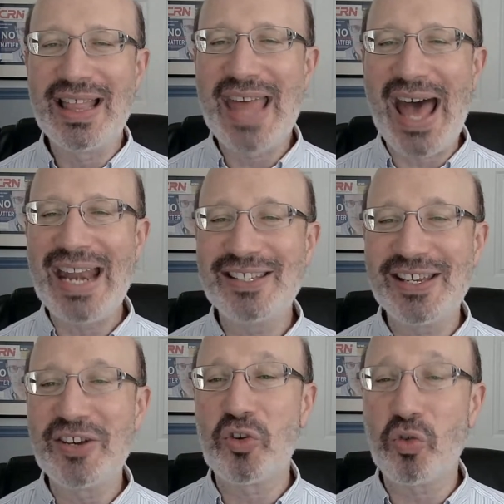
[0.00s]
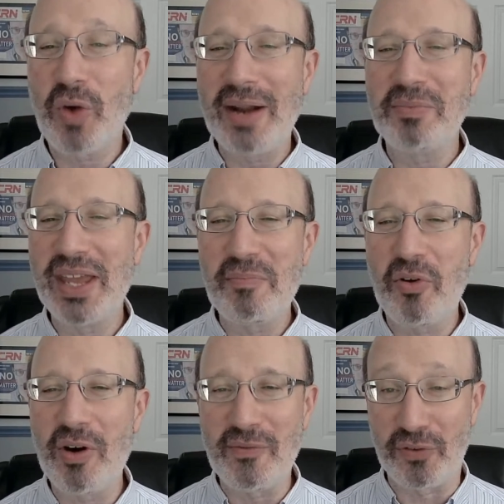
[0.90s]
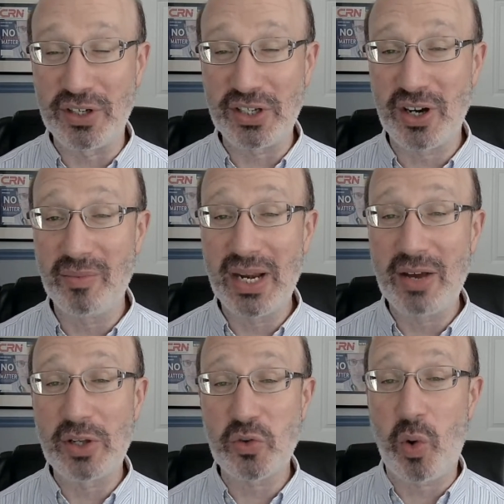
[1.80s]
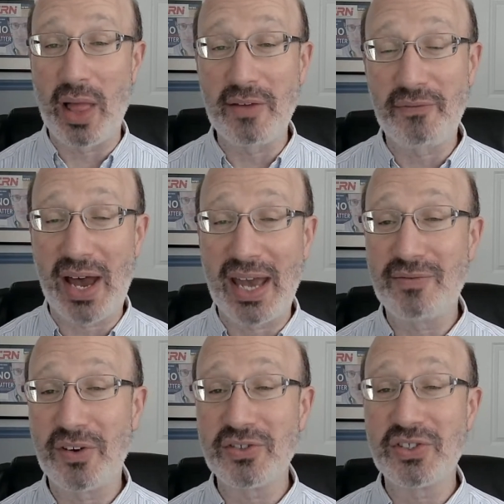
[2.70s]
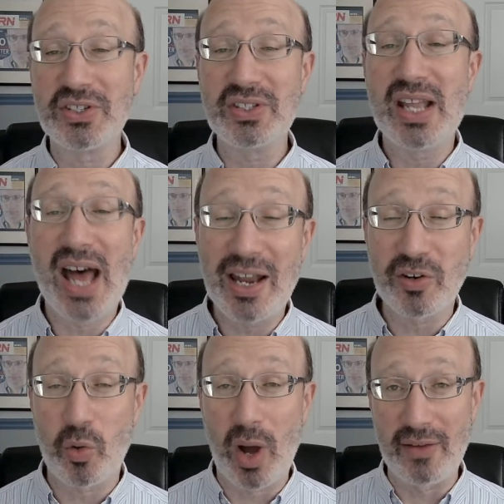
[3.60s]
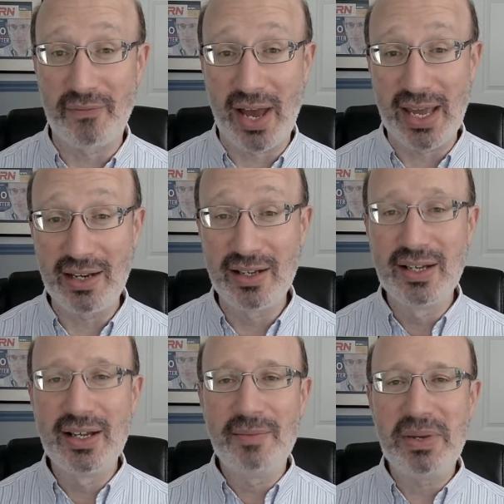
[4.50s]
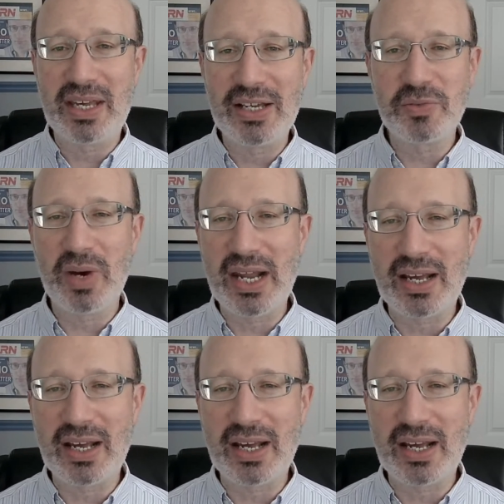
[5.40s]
That is incredibly important for determining what's qualified versus not qualified. Because when it